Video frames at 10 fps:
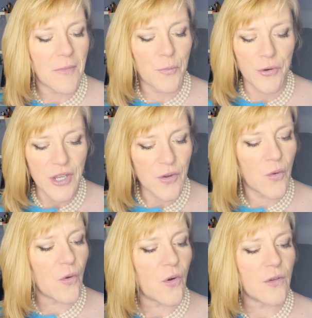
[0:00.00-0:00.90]
Pretty
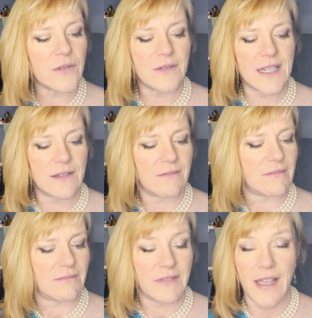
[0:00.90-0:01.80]
cool.
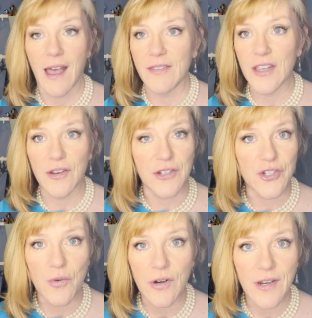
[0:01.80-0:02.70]
I think you can
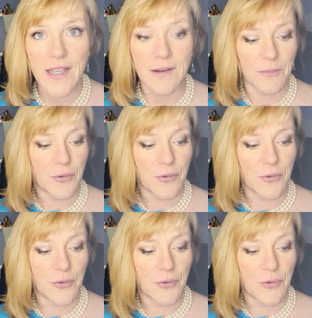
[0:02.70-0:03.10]
tour it.